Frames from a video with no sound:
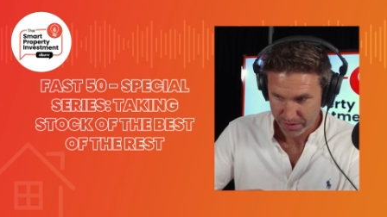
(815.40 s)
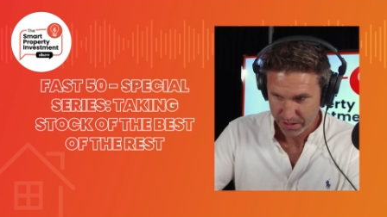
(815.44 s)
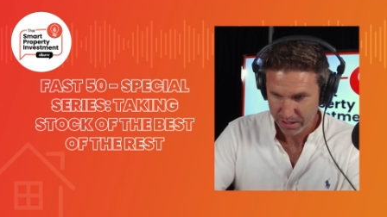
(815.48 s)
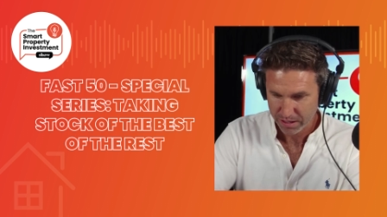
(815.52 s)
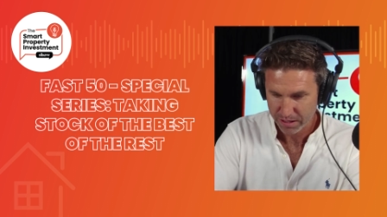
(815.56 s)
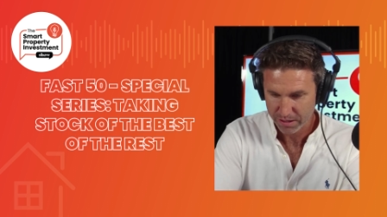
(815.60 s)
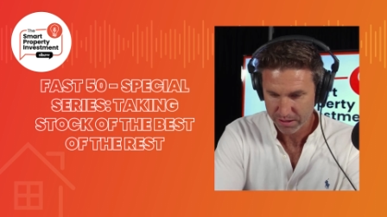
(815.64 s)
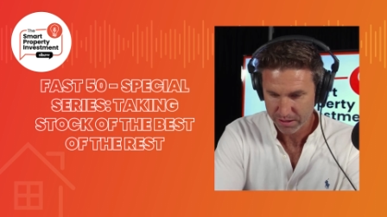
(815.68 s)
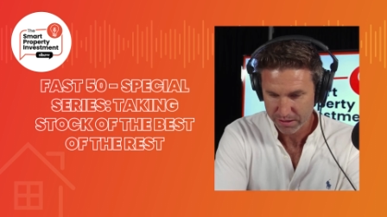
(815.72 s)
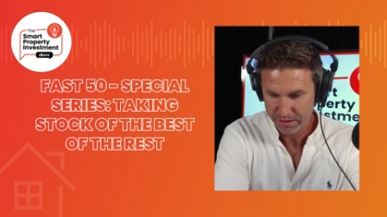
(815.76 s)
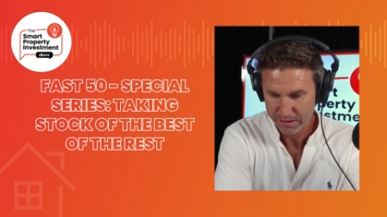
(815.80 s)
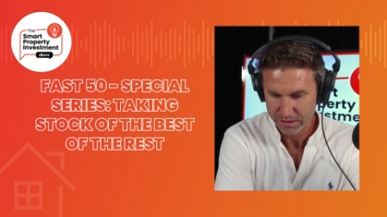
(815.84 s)
uh, so
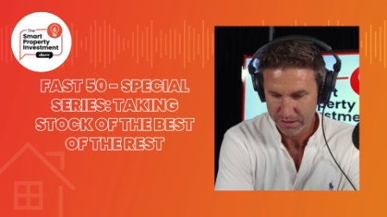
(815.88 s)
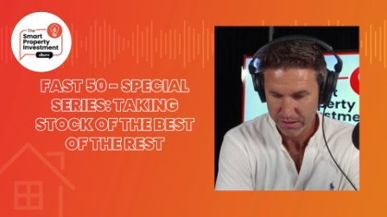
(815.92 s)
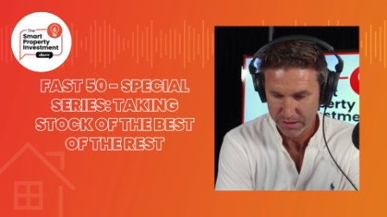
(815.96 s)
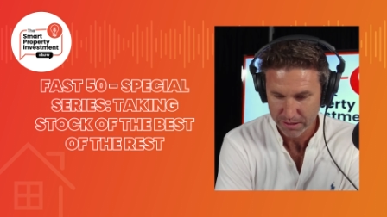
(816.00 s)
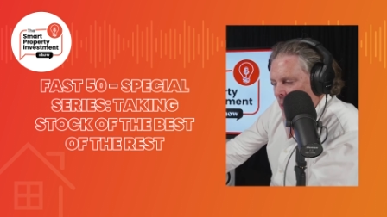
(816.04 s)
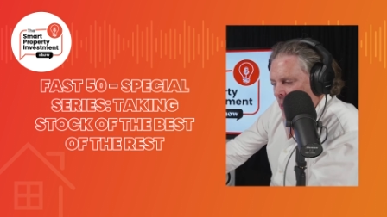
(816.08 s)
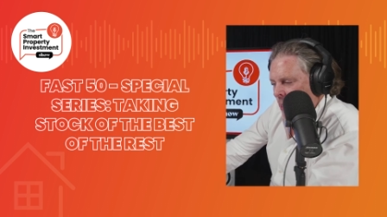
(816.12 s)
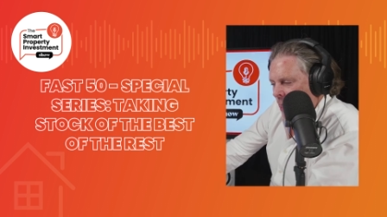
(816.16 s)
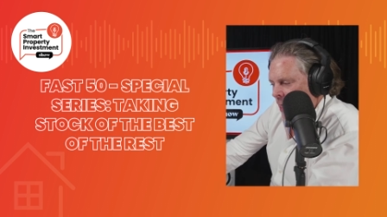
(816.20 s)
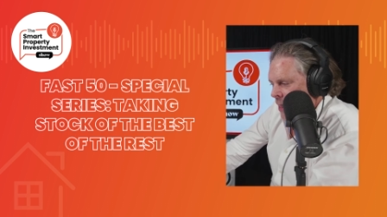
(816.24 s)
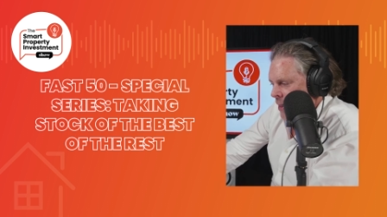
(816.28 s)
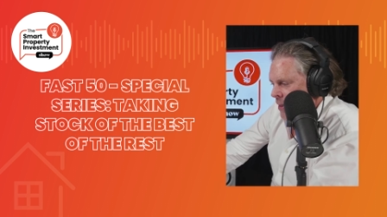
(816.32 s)
places like
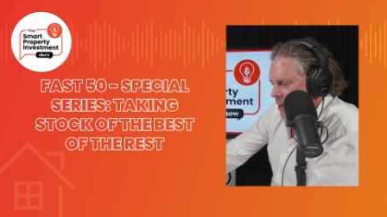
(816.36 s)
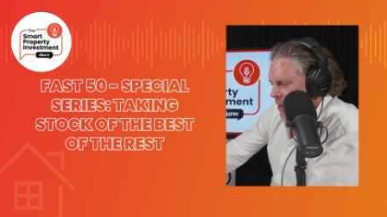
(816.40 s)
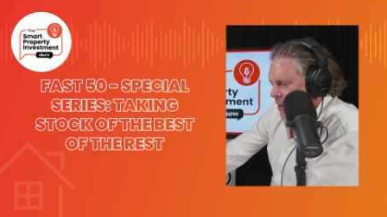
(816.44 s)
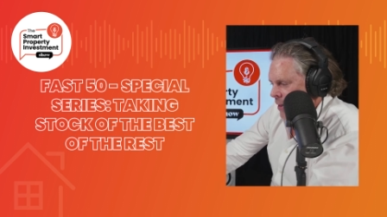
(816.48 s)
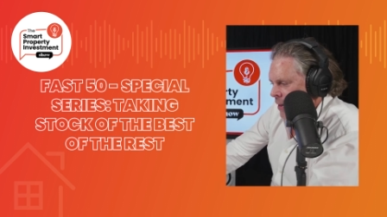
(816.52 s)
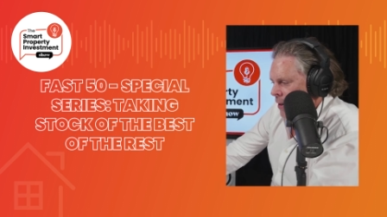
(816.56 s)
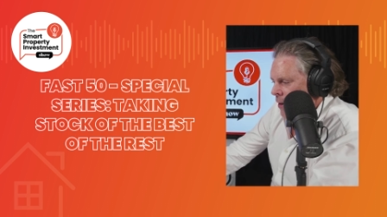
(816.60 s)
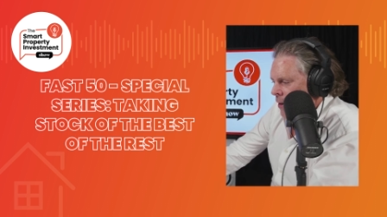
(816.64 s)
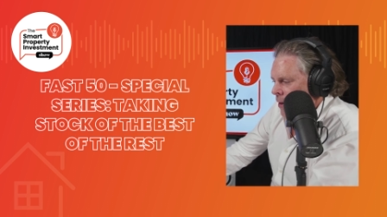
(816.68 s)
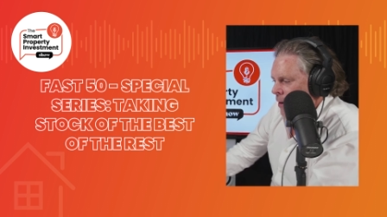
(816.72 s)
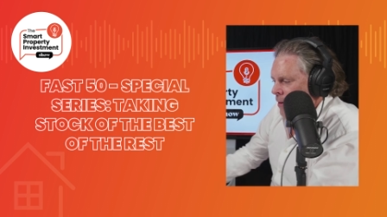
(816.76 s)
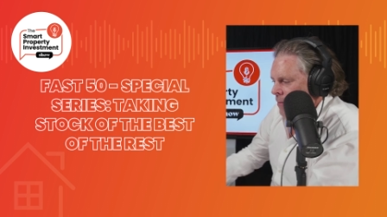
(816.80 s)
this, and, and
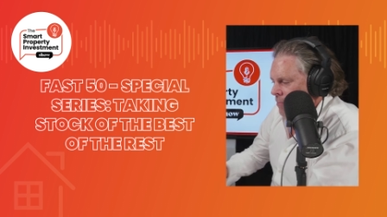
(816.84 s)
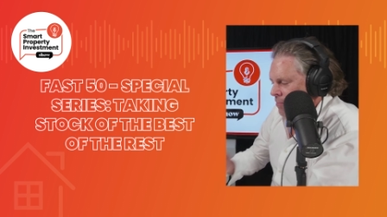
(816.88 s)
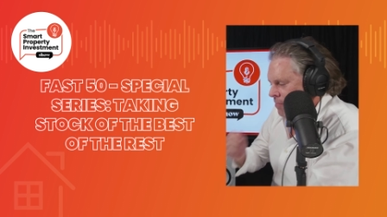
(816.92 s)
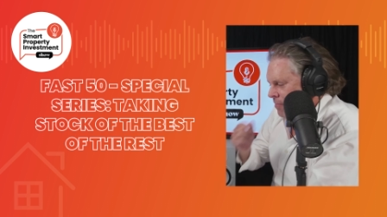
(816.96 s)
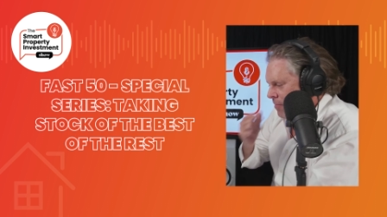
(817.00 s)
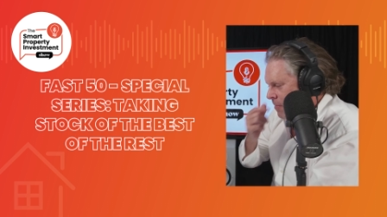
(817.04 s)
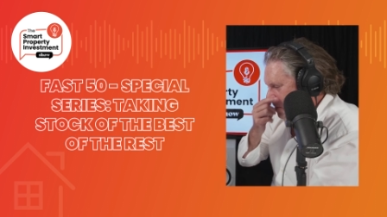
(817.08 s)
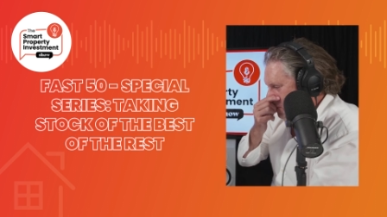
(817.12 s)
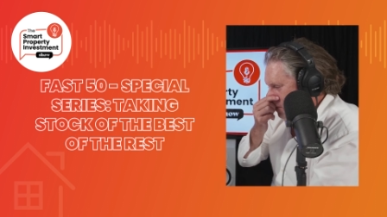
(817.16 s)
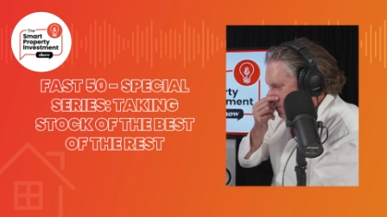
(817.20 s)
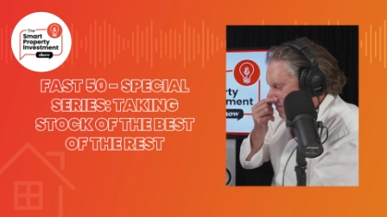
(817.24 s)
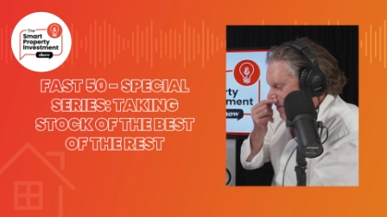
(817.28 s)

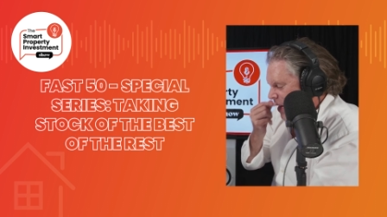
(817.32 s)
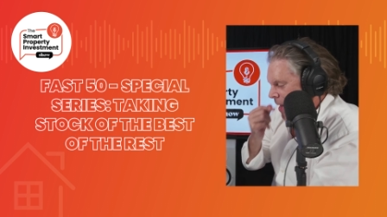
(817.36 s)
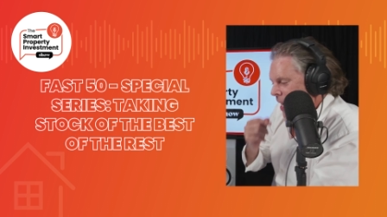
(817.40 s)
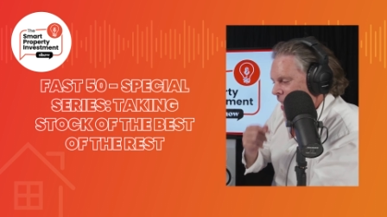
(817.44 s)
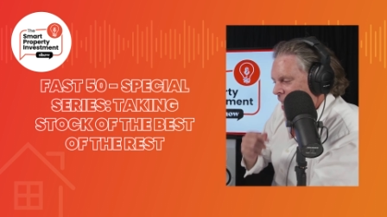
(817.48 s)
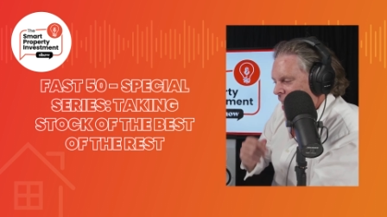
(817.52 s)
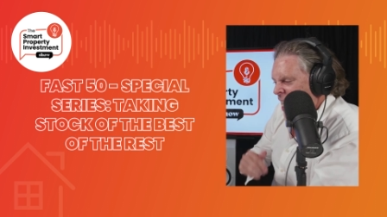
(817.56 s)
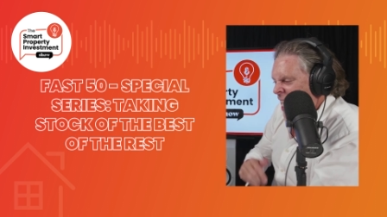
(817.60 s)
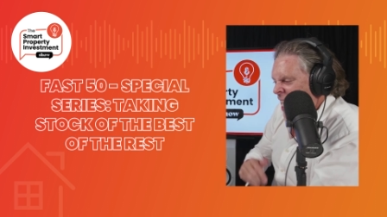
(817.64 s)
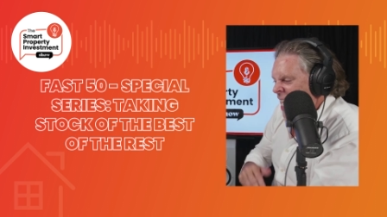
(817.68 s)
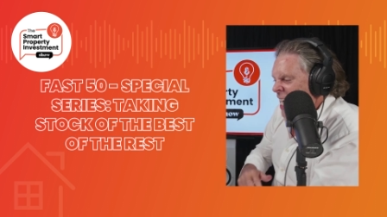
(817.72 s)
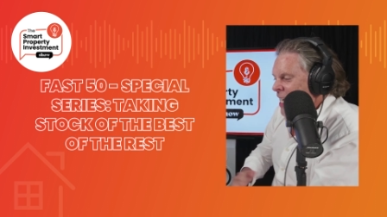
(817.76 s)

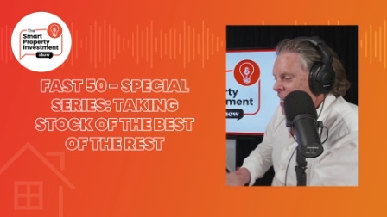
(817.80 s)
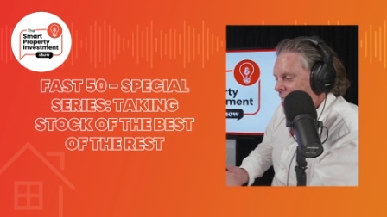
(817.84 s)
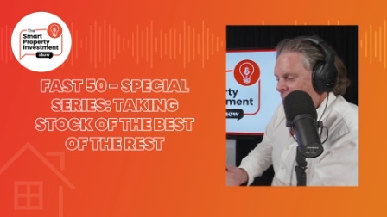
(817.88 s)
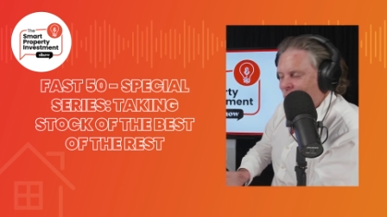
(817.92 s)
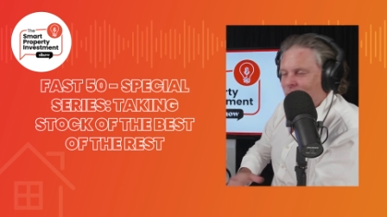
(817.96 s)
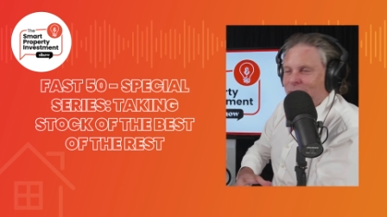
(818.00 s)
any